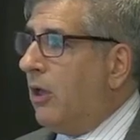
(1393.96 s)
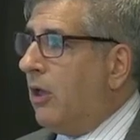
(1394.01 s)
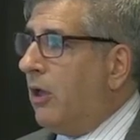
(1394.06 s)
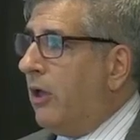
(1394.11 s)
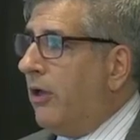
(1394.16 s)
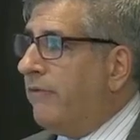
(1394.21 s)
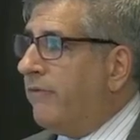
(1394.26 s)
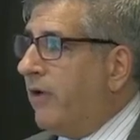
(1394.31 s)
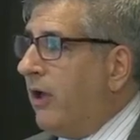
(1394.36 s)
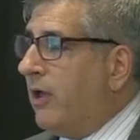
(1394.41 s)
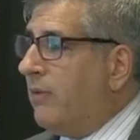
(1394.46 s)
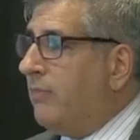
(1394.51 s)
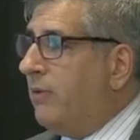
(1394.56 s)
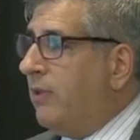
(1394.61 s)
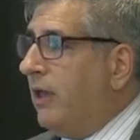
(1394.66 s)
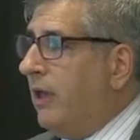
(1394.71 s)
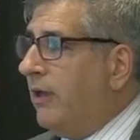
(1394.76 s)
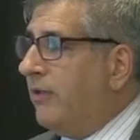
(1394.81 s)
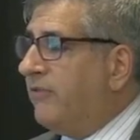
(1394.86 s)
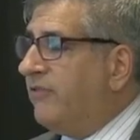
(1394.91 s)
of
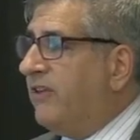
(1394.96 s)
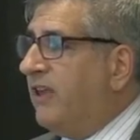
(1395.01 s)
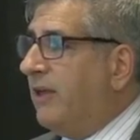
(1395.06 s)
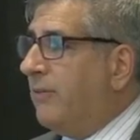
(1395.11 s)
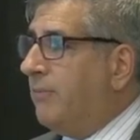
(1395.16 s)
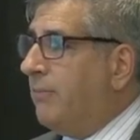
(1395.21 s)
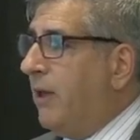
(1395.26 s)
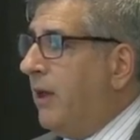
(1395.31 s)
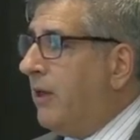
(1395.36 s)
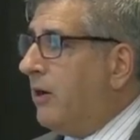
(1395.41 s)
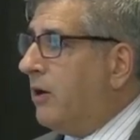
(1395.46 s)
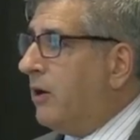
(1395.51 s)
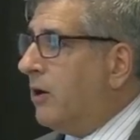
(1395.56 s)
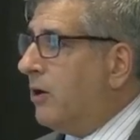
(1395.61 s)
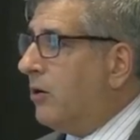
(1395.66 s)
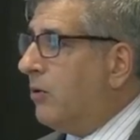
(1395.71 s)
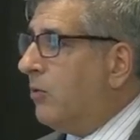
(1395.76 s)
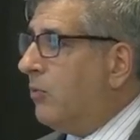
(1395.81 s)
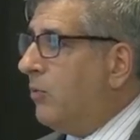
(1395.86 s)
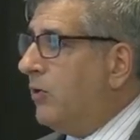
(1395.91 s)
IBS get
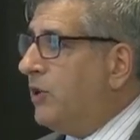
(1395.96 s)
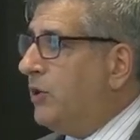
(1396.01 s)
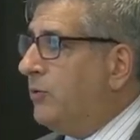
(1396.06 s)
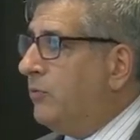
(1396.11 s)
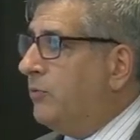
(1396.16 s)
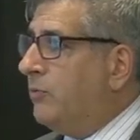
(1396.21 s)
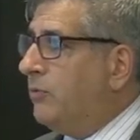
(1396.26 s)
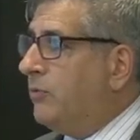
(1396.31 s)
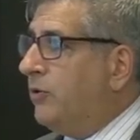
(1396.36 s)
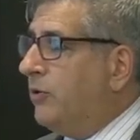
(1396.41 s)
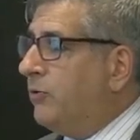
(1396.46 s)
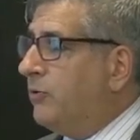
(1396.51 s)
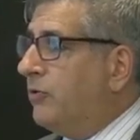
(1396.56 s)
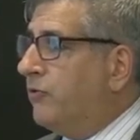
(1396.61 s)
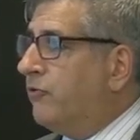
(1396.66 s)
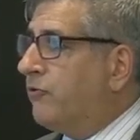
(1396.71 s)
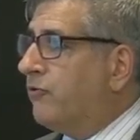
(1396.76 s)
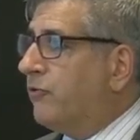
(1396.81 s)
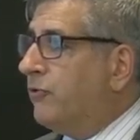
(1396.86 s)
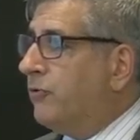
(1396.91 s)
better when you do a
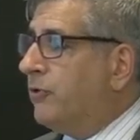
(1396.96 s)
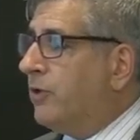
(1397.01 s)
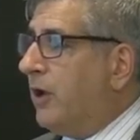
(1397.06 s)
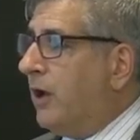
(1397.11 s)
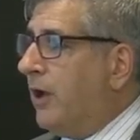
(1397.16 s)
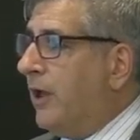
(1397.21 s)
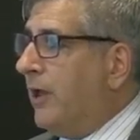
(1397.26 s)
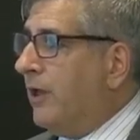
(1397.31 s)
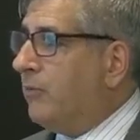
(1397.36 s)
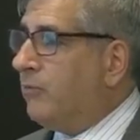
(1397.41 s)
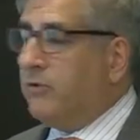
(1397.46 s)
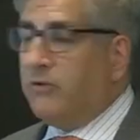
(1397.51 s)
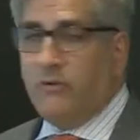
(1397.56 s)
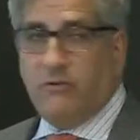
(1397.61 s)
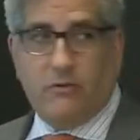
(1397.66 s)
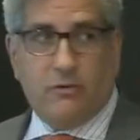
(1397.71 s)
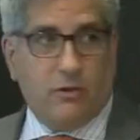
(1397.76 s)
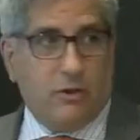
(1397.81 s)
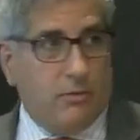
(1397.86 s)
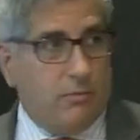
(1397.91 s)
true diet, which
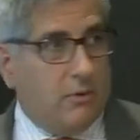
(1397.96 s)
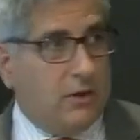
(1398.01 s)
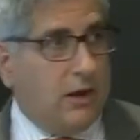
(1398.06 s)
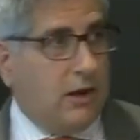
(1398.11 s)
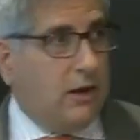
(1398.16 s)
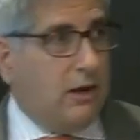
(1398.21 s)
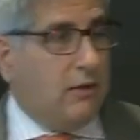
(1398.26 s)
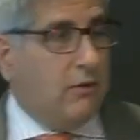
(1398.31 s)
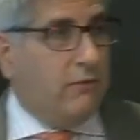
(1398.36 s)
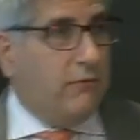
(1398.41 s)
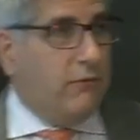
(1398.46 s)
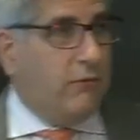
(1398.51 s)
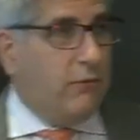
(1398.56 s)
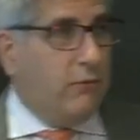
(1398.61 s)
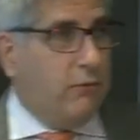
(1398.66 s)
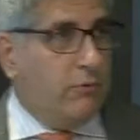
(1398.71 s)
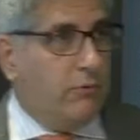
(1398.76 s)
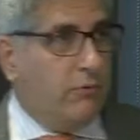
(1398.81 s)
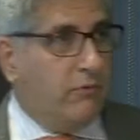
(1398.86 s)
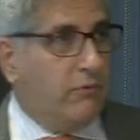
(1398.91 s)
is eliminating the
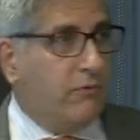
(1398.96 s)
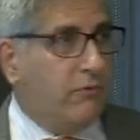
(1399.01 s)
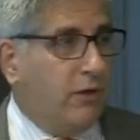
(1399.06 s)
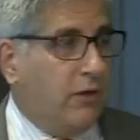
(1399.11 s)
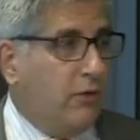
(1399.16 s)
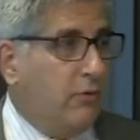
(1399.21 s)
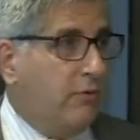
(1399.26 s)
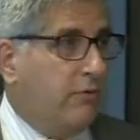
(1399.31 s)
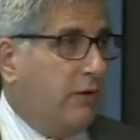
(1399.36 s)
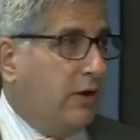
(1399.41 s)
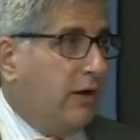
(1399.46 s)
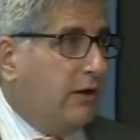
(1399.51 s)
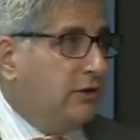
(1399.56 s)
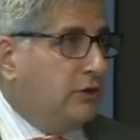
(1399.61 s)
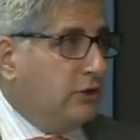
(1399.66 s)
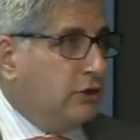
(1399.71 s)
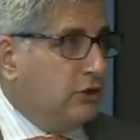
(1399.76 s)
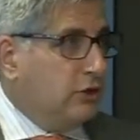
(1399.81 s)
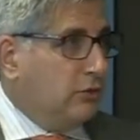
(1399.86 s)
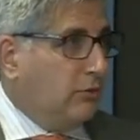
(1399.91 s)
foods that you have an
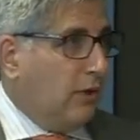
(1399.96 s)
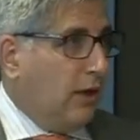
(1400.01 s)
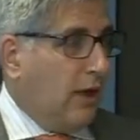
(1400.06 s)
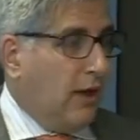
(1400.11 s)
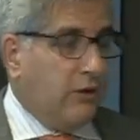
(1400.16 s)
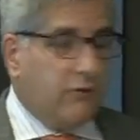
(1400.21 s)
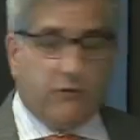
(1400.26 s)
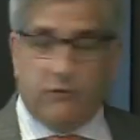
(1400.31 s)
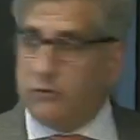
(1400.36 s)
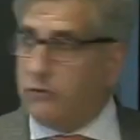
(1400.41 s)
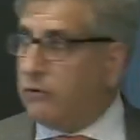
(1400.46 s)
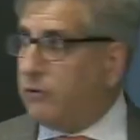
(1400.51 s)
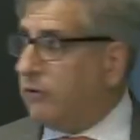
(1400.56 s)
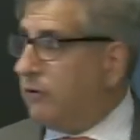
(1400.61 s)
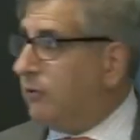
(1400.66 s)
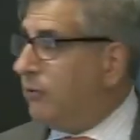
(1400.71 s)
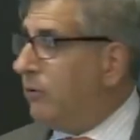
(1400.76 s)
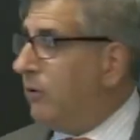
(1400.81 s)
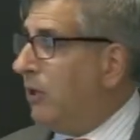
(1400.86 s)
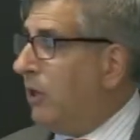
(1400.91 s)
IgG reaction
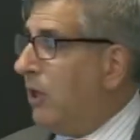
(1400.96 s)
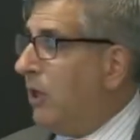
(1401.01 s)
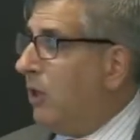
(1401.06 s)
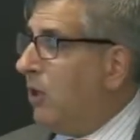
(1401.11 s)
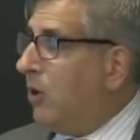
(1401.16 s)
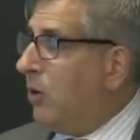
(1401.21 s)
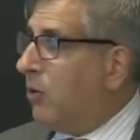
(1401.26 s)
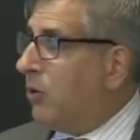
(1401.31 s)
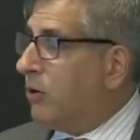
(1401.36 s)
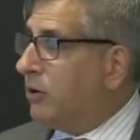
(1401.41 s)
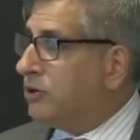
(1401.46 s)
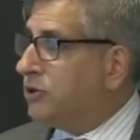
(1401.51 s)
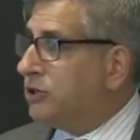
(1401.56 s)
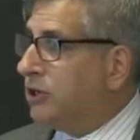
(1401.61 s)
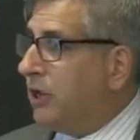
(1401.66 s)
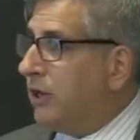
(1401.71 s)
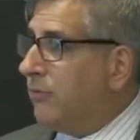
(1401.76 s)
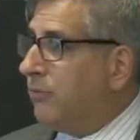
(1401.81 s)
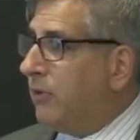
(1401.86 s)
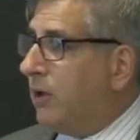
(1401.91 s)
to, or a
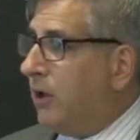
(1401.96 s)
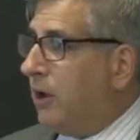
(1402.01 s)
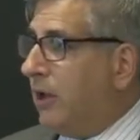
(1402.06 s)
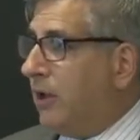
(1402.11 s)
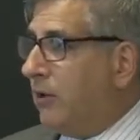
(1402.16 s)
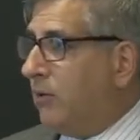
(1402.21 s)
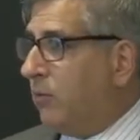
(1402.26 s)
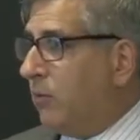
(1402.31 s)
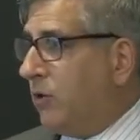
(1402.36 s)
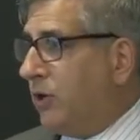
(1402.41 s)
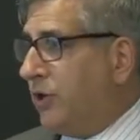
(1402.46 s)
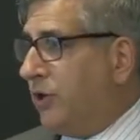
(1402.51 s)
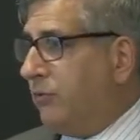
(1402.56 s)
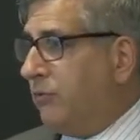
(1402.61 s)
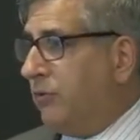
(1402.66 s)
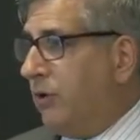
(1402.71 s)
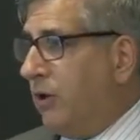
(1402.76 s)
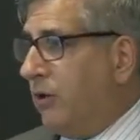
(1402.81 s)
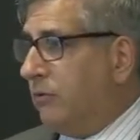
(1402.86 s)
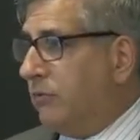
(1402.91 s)
sham diet where you
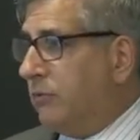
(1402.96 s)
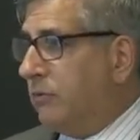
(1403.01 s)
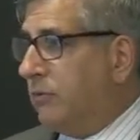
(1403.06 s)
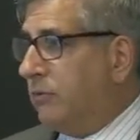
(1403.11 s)
don't.